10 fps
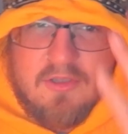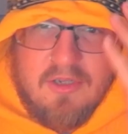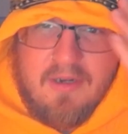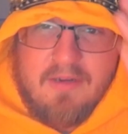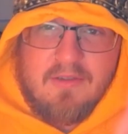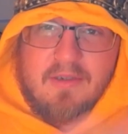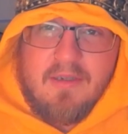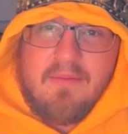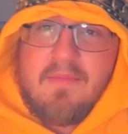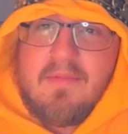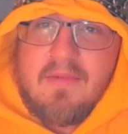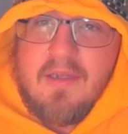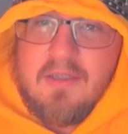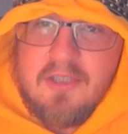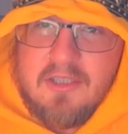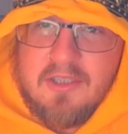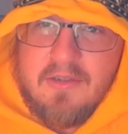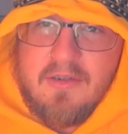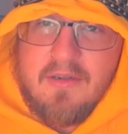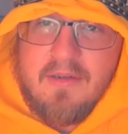was looking up Jake
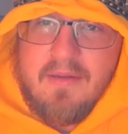Gyllenhaal.